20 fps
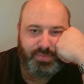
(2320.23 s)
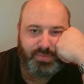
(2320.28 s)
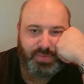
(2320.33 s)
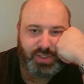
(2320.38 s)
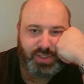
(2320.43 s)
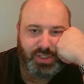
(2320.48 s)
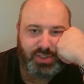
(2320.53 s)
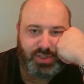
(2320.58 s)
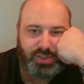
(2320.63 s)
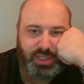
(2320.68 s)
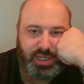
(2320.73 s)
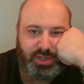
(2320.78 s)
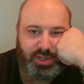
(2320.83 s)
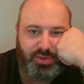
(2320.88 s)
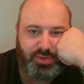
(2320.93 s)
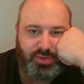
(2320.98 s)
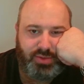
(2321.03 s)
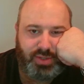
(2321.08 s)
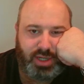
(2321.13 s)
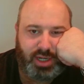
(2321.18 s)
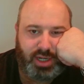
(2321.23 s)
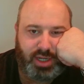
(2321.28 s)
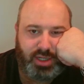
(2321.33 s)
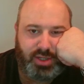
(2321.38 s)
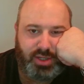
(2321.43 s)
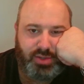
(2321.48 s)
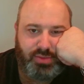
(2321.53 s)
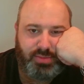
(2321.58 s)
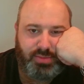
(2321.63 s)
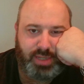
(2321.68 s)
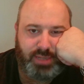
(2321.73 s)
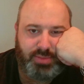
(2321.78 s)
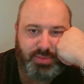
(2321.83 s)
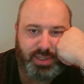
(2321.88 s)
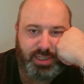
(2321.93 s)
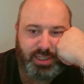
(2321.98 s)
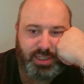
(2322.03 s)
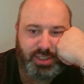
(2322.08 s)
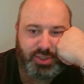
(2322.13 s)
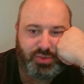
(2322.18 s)
So yeah, you could argue
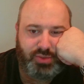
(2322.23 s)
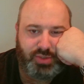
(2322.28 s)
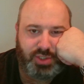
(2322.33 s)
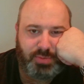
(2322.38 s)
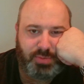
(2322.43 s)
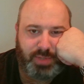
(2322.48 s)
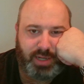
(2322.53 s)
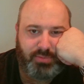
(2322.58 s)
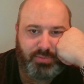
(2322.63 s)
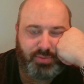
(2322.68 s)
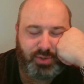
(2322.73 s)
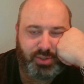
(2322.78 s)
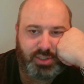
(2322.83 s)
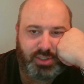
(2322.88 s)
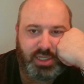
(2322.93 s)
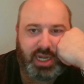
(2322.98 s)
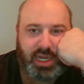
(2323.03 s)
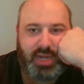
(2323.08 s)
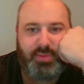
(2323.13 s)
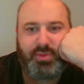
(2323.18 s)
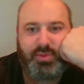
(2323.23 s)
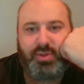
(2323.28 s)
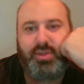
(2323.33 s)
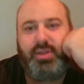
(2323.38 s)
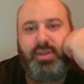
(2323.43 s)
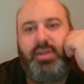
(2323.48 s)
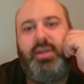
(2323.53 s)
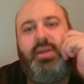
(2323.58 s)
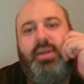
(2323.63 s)
maybe I should spend more time on...